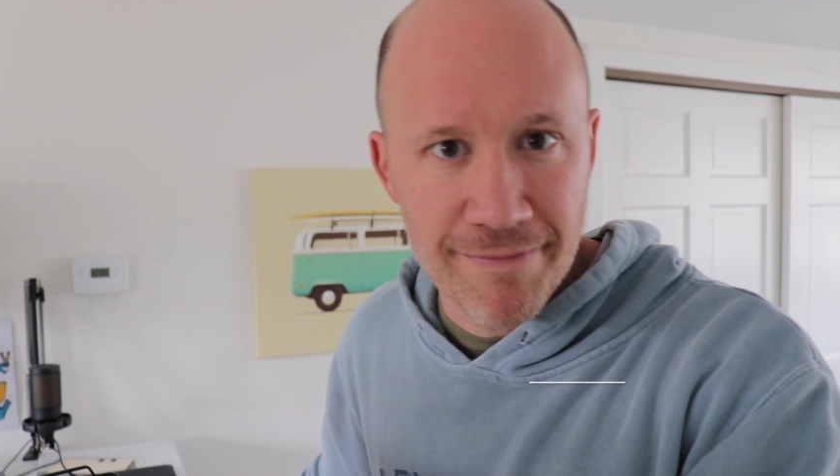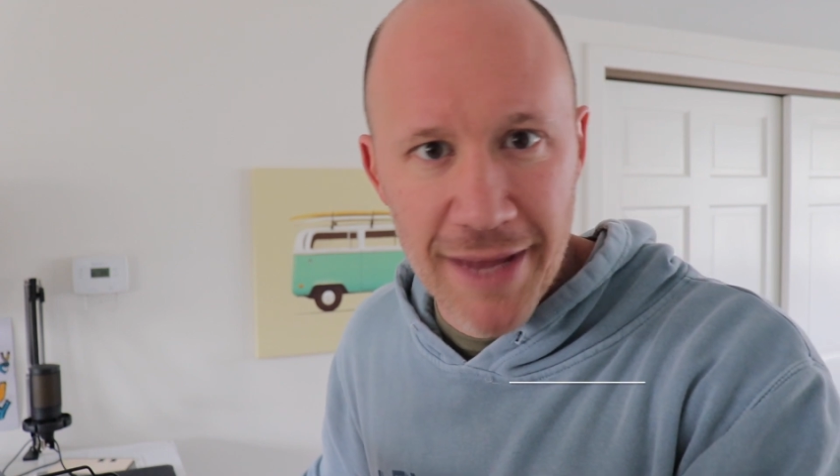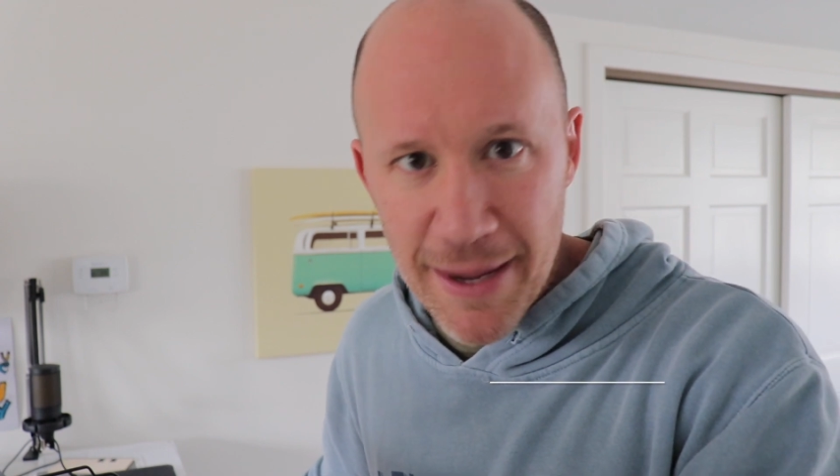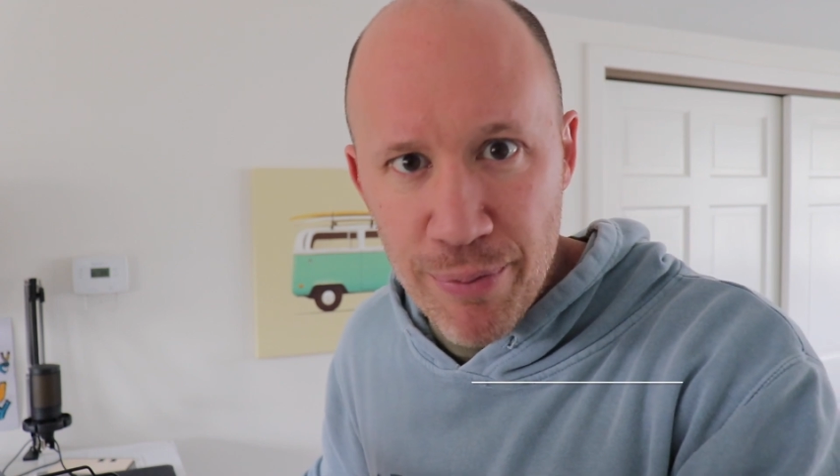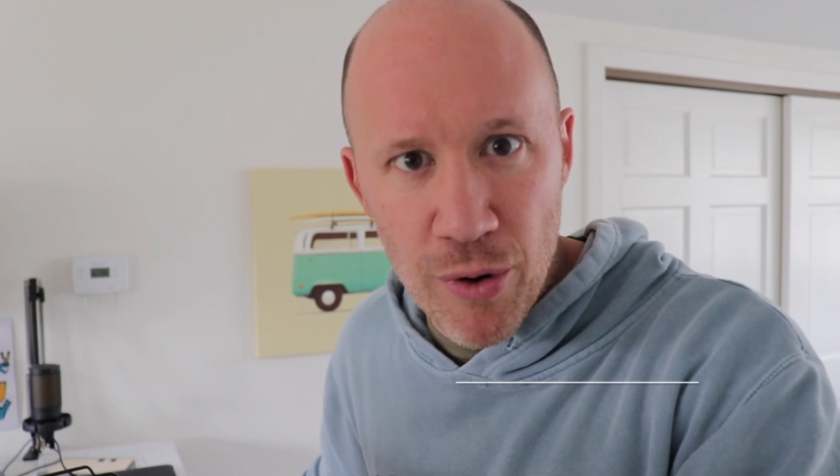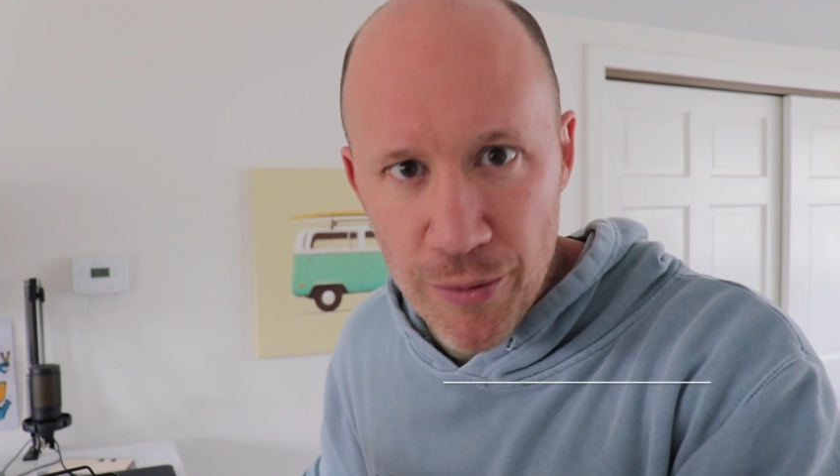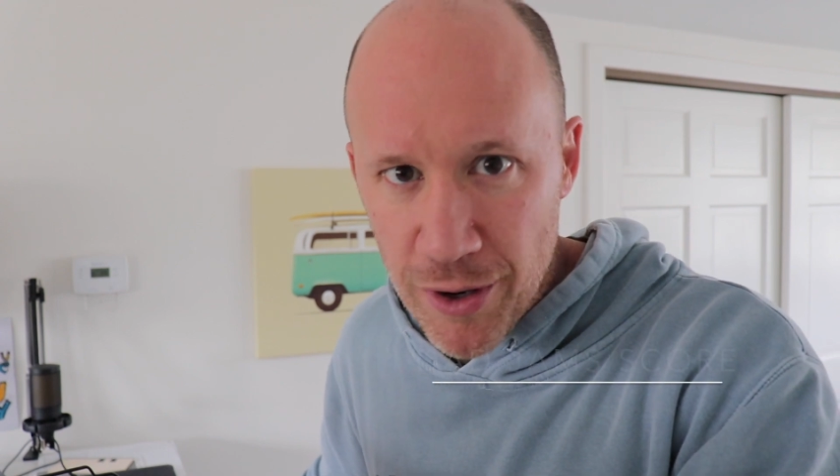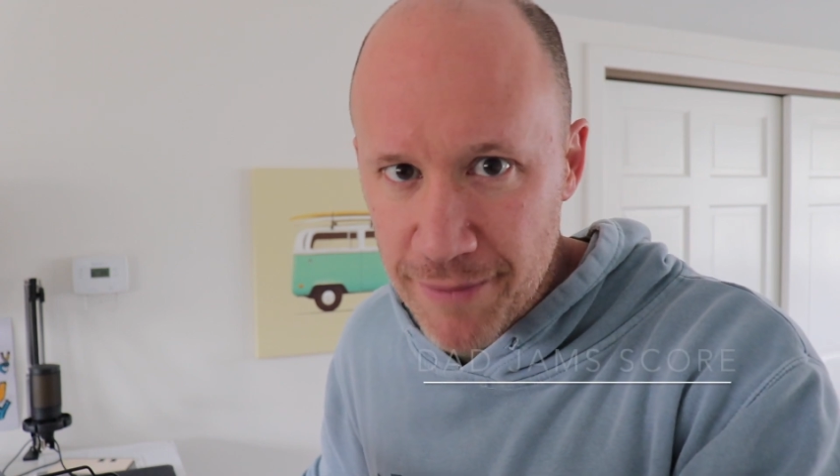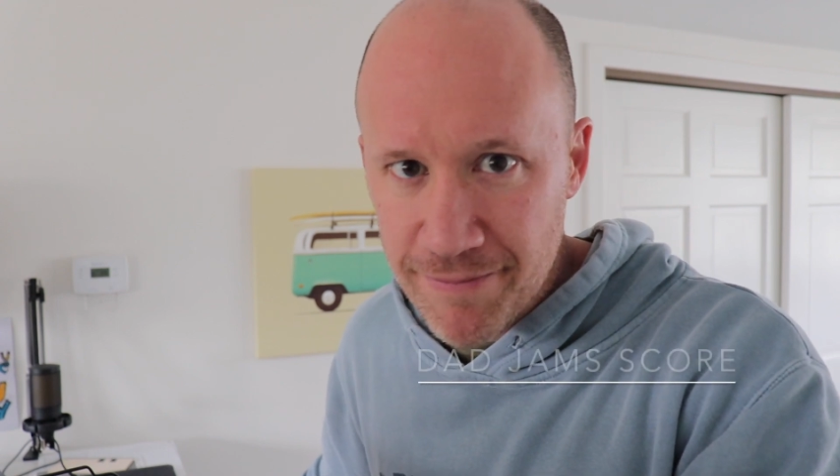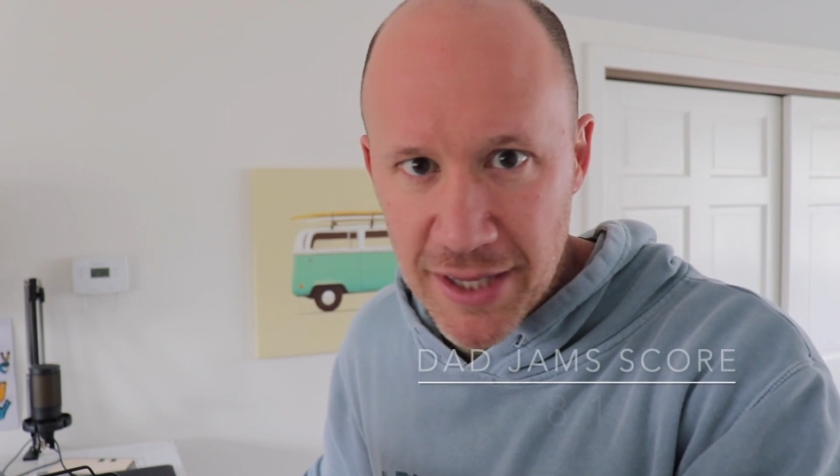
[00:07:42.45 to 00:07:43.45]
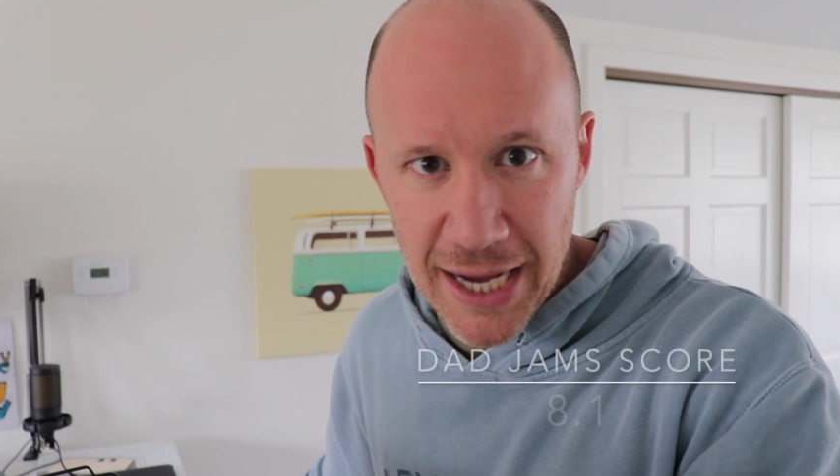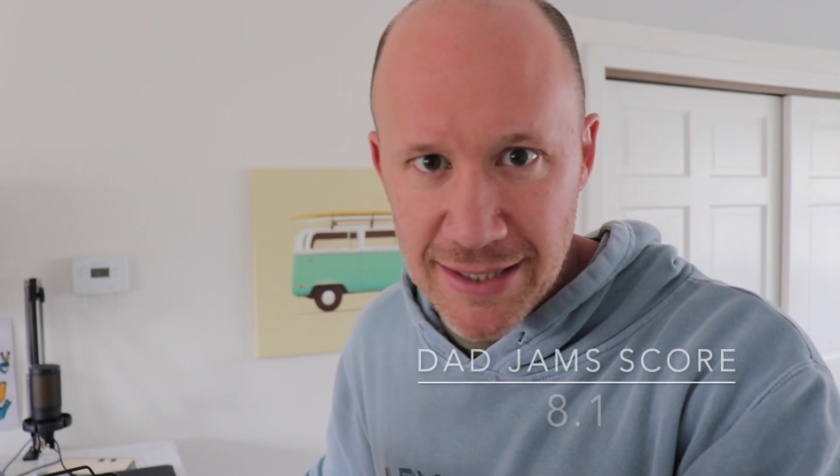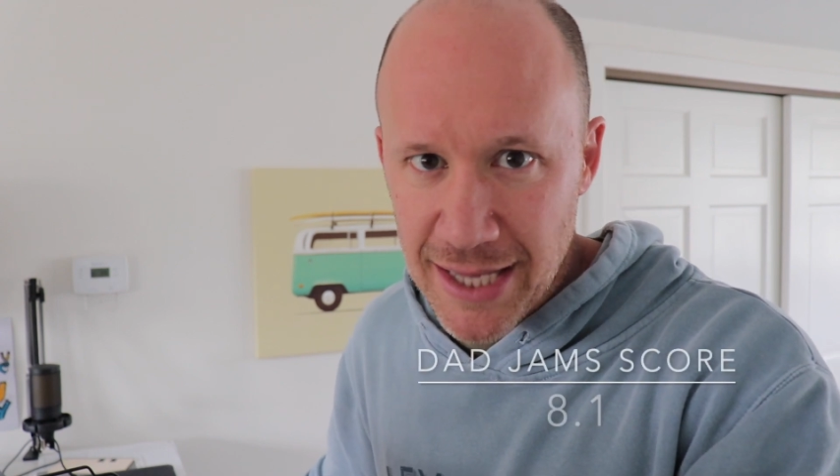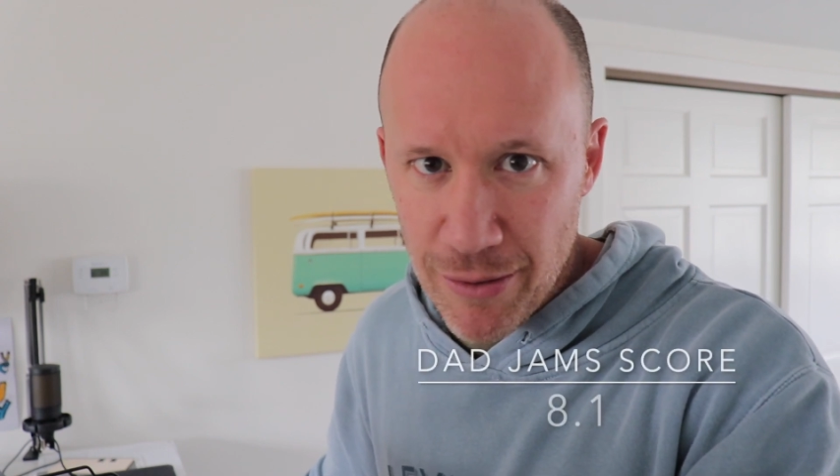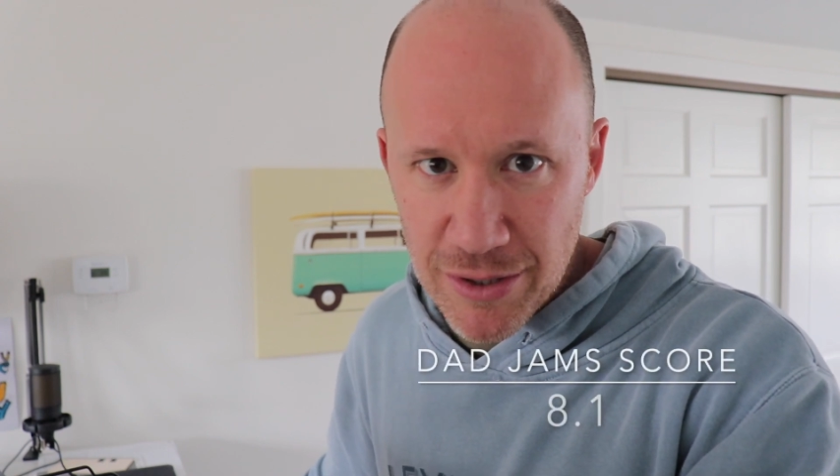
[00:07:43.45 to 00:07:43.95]
8.1. Guys,
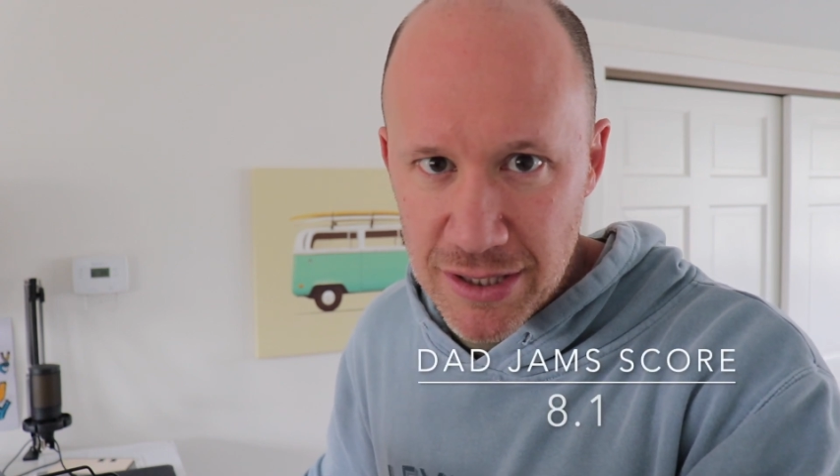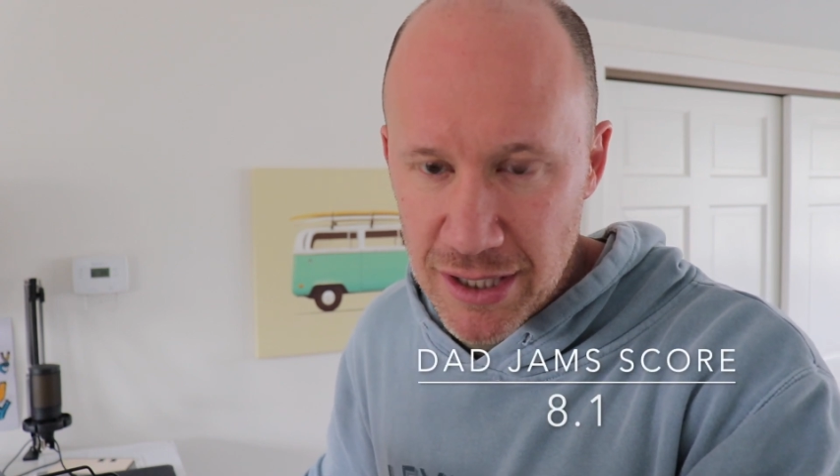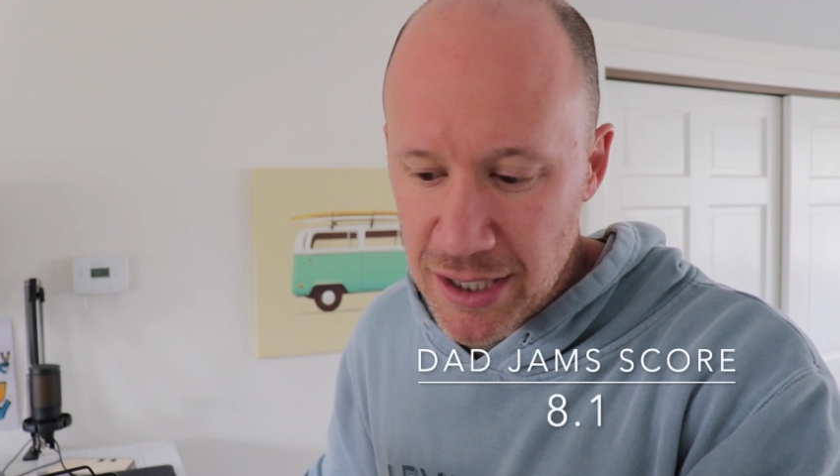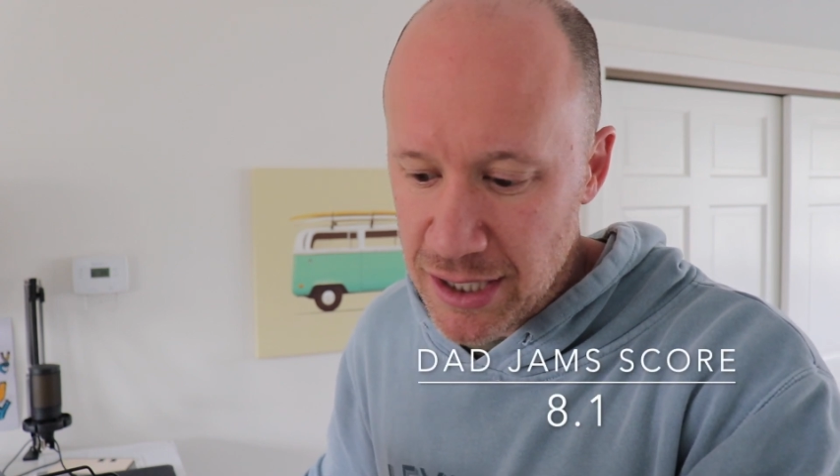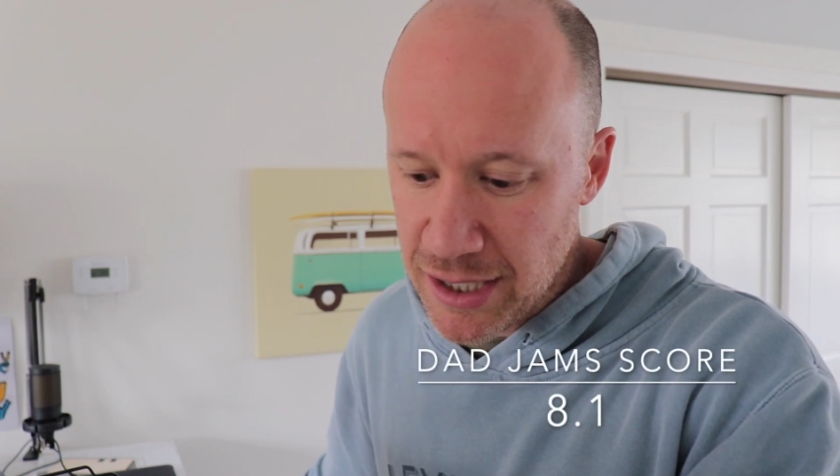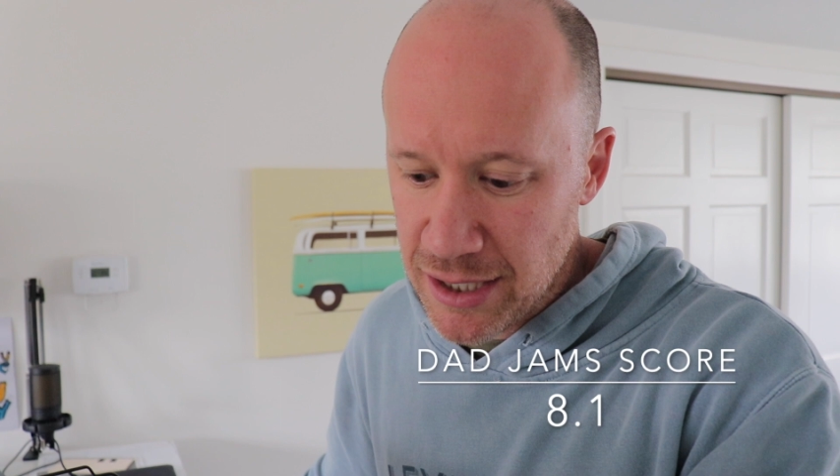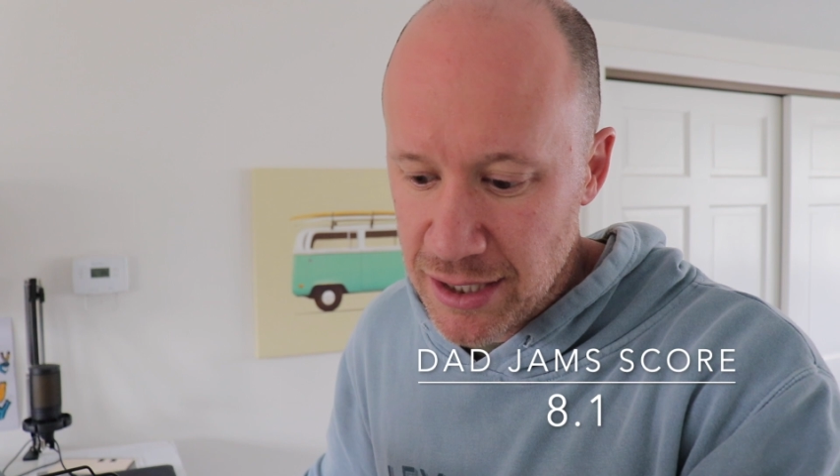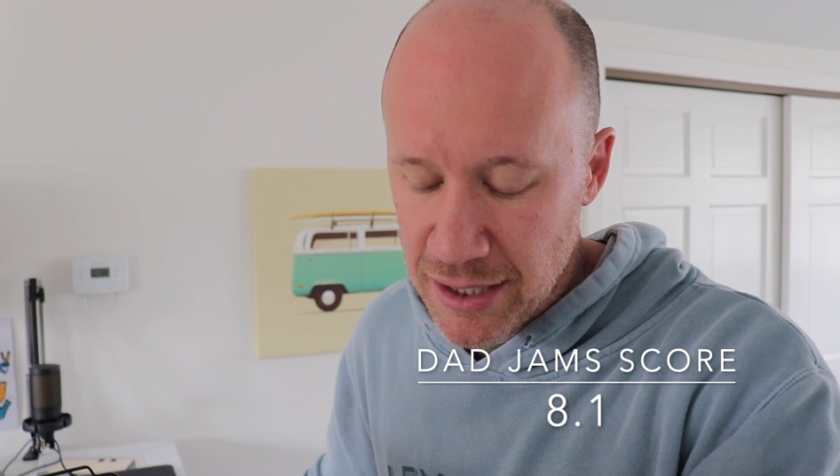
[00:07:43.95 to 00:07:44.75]
that was, I